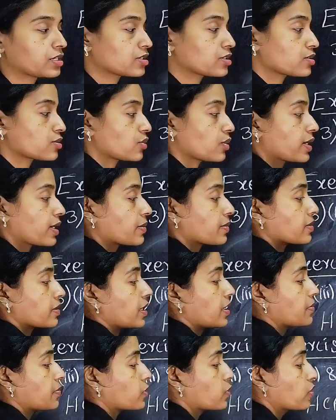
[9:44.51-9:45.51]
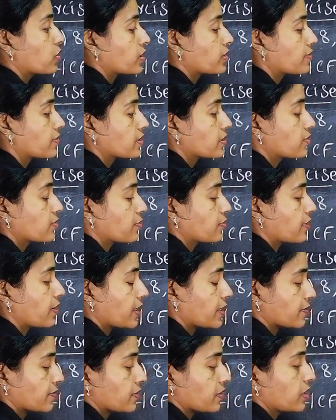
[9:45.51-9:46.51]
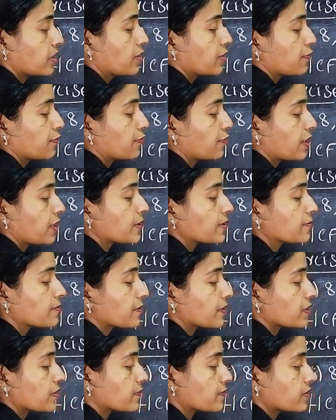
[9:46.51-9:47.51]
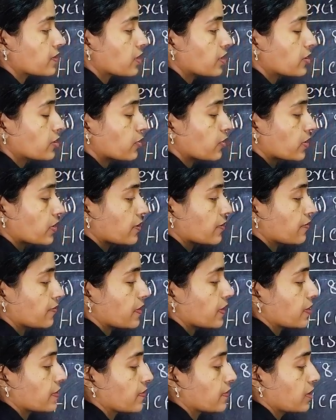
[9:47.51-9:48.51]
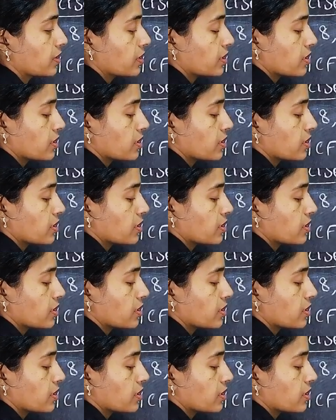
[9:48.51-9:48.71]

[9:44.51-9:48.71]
So I'm going with 5. 5 5s are 25.